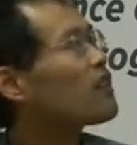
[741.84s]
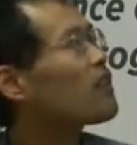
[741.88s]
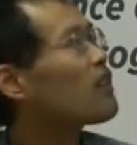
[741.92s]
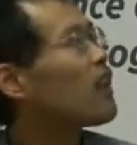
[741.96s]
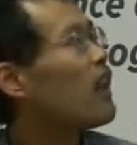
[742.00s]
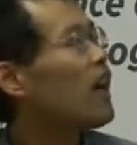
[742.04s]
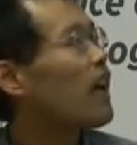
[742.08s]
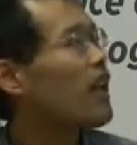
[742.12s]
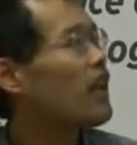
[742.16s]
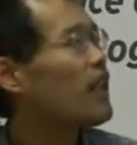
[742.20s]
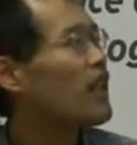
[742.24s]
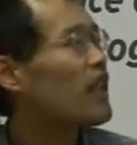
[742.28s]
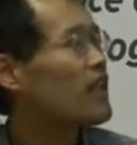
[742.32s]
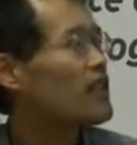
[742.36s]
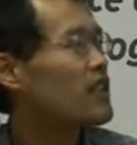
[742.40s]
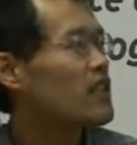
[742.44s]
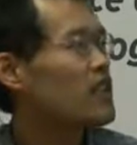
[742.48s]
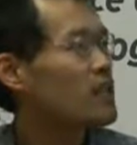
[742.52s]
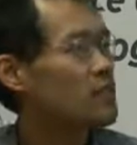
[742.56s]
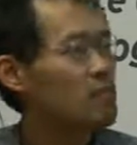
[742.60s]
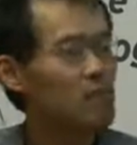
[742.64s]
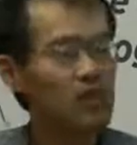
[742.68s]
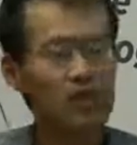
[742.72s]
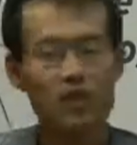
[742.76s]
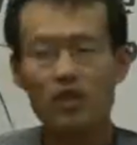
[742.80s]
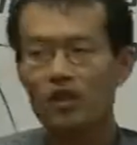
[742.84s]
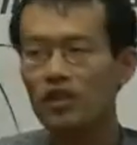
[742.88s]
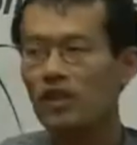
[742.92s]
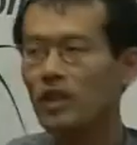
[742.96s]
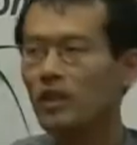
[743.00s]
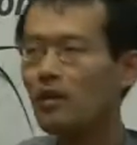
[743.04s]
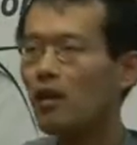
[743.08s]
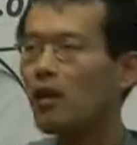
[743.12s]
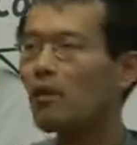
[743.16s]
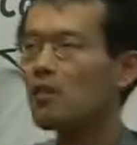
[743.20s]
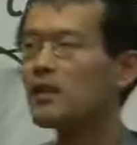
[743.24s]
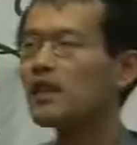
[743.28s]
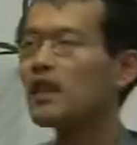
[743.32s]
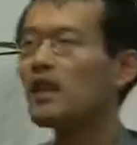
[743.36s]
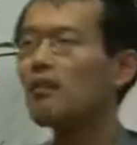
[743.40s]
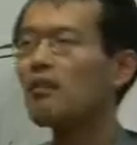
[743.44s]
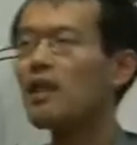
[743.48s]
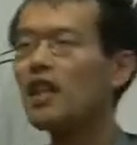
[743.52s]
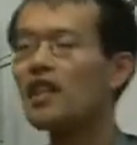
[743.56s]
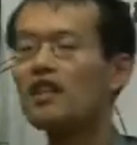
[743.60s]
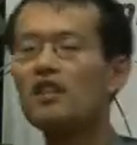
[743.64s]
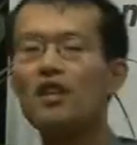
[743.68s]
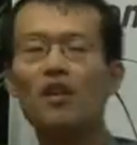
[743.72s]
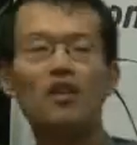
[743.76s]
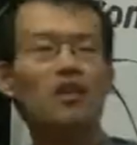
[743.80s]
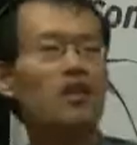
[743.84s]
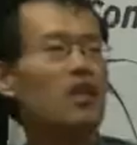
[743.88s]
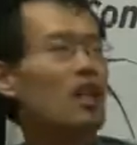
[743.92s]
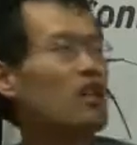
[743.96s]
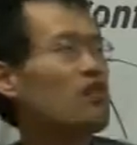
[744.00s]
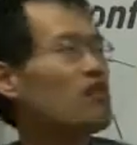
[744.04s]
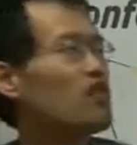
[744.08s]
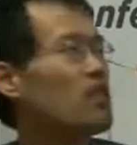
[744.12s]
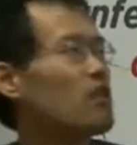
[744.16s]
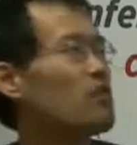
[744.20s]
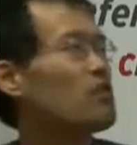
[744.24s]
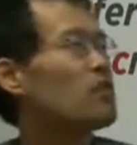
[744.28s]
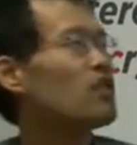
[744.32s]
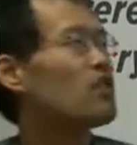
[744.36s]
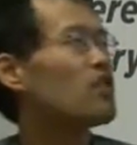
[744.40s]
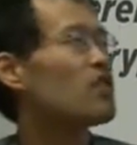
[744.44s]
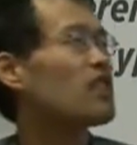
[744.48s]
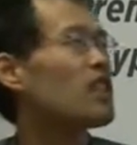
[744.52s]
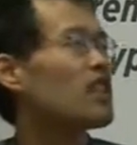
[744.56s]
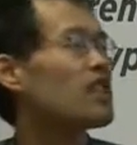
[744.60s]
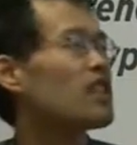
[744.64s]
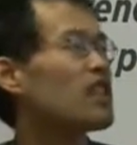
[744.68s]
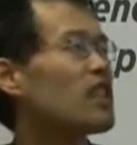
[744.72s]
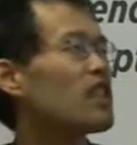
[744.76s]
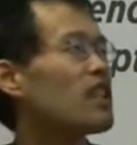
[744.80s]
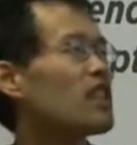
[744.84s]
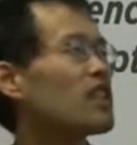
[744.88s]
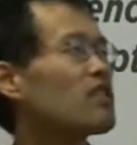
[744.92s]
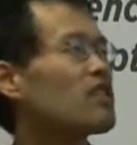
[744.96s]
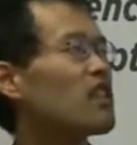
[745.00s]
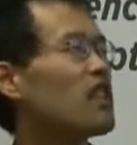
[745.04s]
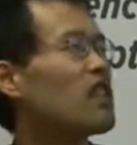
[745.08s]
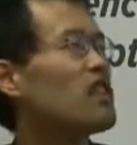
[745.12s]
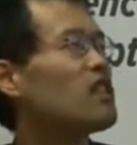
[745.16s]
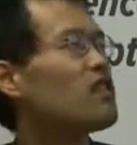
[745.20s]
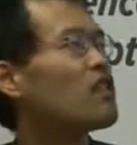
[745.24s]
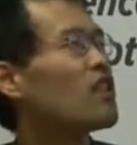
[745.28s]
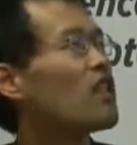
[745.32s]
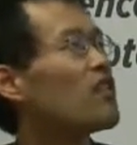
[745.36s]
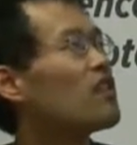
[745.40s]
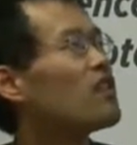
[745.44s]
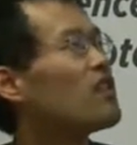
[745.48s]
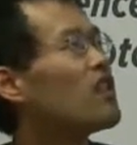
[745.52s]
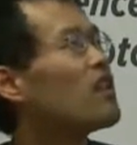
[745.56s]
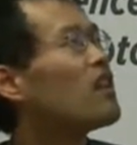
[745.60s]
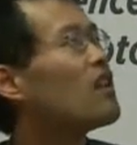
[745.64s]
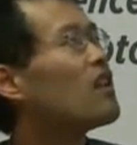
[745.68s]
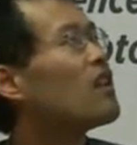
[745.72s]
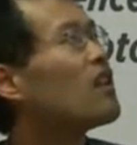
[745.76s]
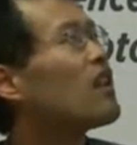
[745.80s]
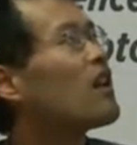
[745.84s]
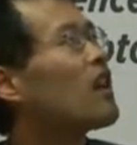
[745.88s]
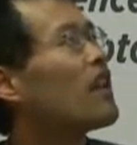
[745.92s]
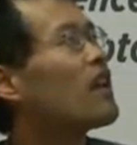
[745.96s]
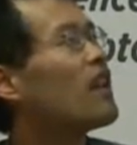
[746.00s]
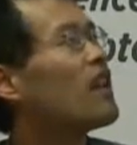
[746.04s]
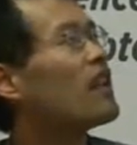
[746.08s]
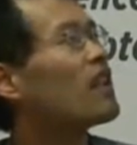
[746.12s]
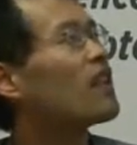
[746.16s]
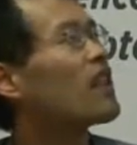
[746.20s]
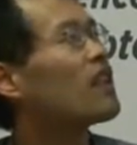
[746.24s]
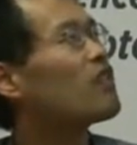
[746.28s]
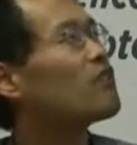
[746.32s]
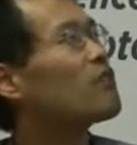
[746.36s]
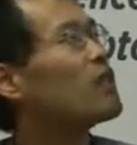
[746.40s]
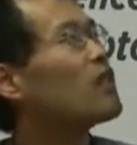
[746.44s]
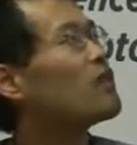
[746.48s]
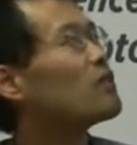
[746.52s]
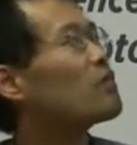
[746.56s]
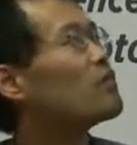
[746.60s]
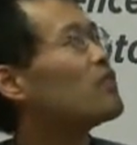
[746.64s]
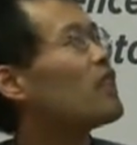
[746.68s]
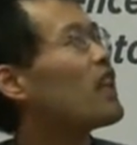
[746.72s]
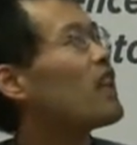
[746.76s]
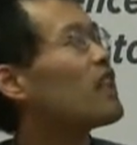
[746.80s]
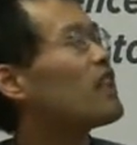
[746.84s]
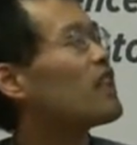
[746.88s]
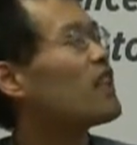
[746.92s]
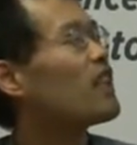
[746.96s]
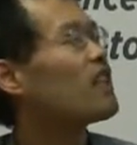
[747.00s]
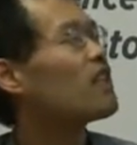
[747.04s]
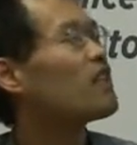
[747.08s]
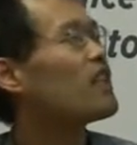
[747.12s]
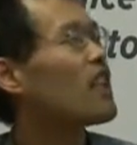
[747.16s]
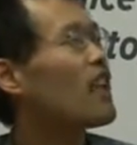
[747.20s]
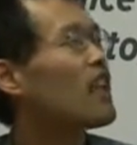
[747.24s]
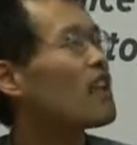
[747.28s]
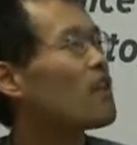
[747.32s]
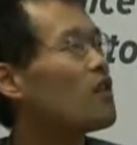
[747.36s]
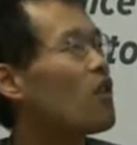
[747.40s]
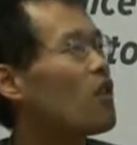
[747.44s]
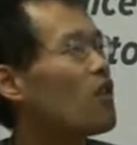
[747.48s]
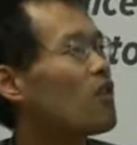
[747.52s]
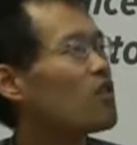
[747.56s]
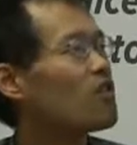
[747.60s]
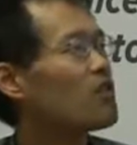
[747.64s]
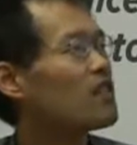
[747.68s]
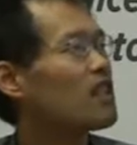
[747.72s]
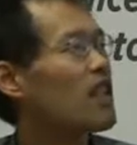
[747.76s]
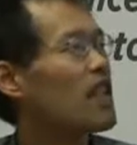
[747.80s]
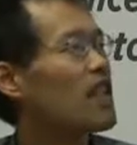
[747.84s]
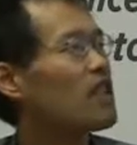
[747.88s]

And as a simple observation, if we put the center station entanglement breaking, then whole